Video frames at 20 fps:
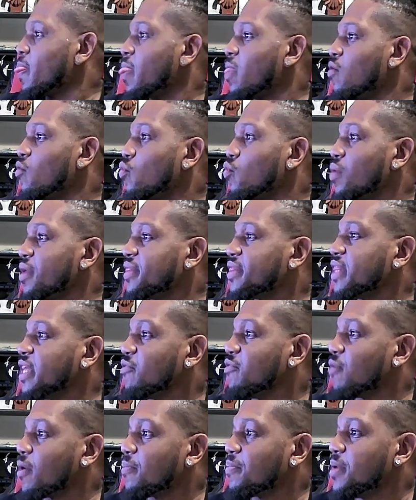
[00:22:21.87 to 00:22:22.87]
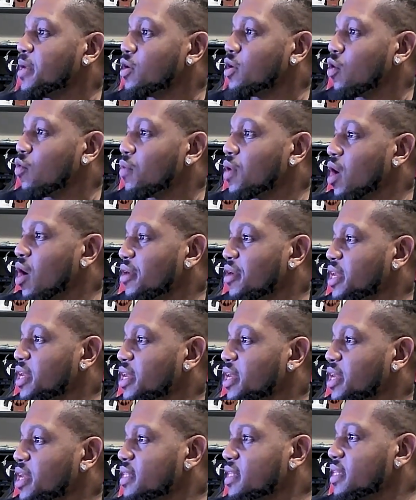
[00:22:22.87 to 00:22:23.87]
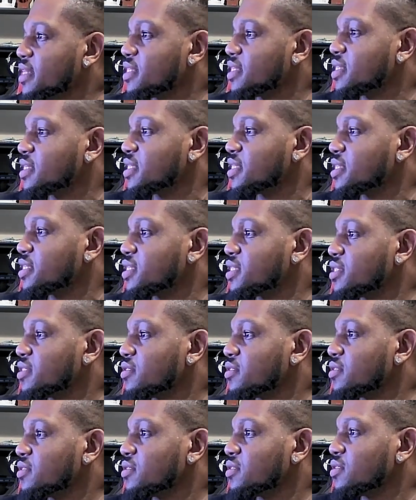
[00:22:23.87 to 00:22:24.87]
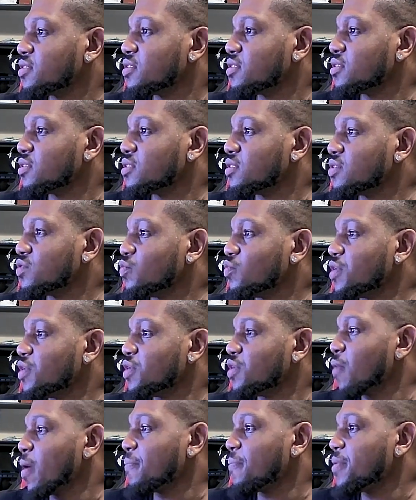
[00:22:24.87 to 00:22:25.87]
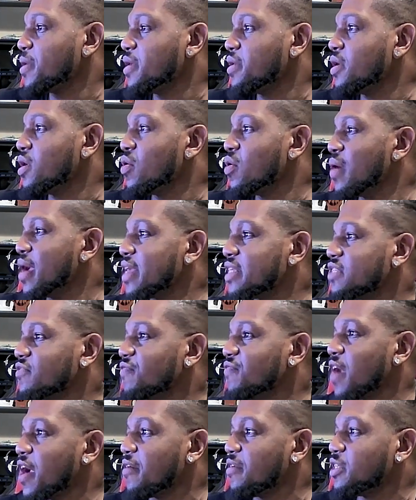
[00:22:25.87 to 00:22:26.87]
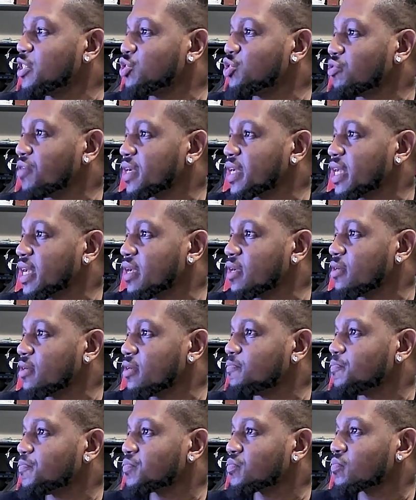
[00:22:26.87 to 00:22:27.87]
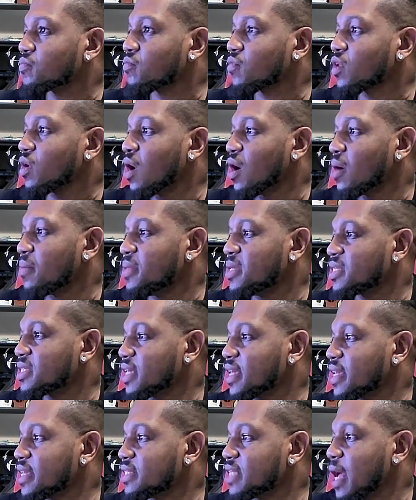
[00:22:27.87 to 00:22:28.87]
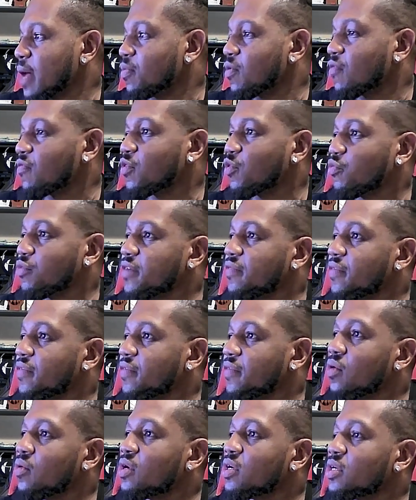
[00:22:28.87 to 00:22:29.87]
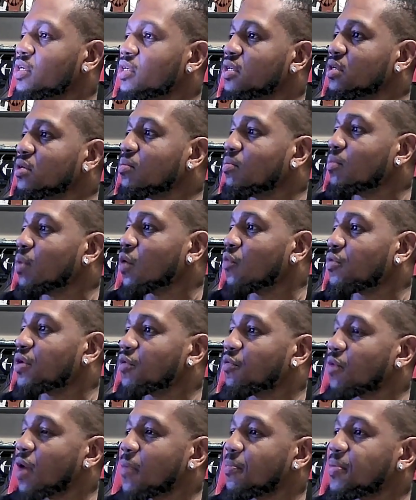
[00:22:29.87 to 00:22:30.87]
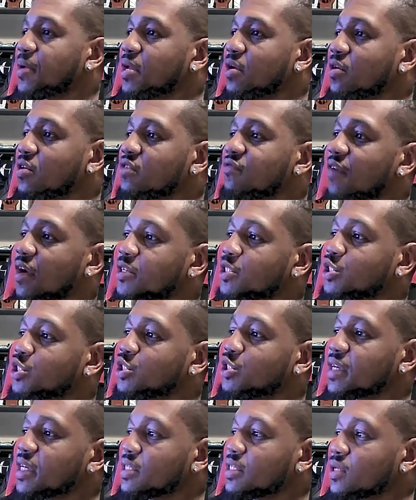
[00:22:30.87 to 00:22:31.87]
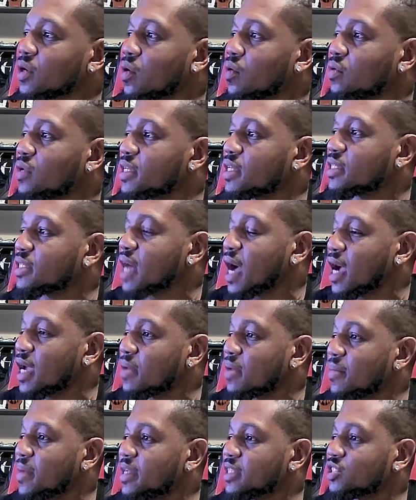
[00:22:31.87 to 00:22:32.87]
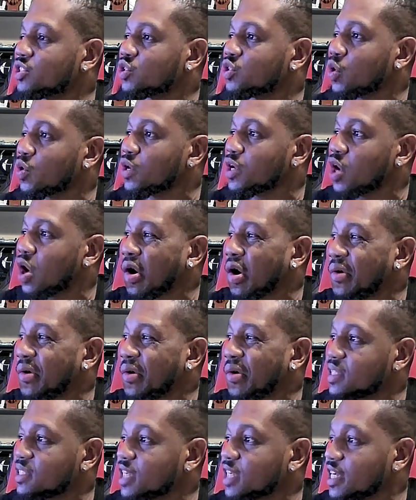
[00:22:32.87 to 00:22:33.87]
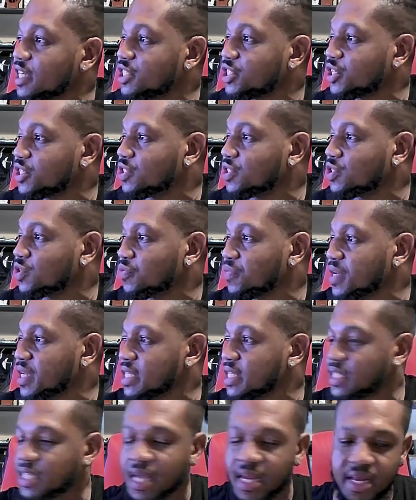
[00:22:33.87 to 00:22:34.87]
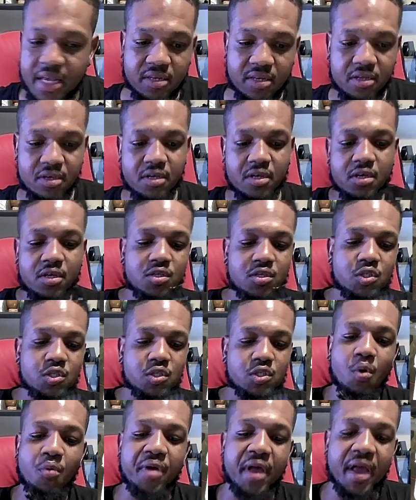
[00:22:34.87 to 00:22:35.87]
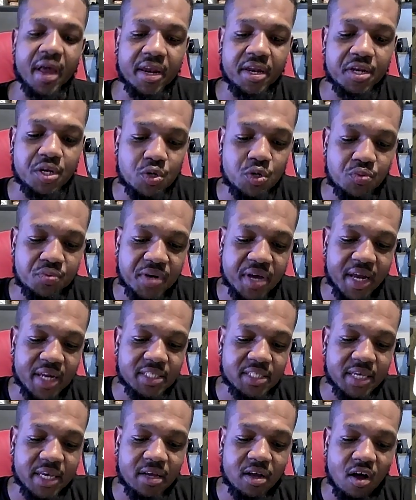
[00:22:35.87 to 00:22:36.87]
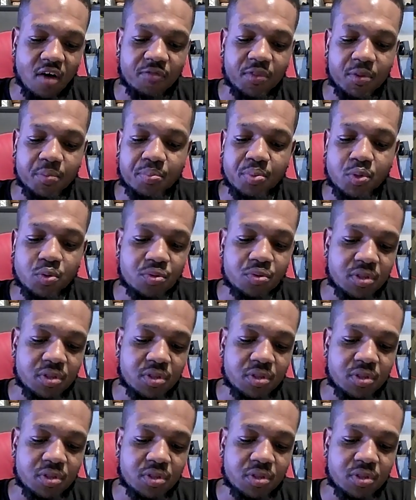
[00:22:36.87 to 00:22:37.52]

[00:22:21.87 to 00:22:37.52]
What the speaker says: with the Rapido, we already did this. With the Rapido, it's very tricky. This is an example of the Revo, but with a Rapido, it's very tricky. So this document show you the orientation to really set it. So what we got to do, we got to take off the boot,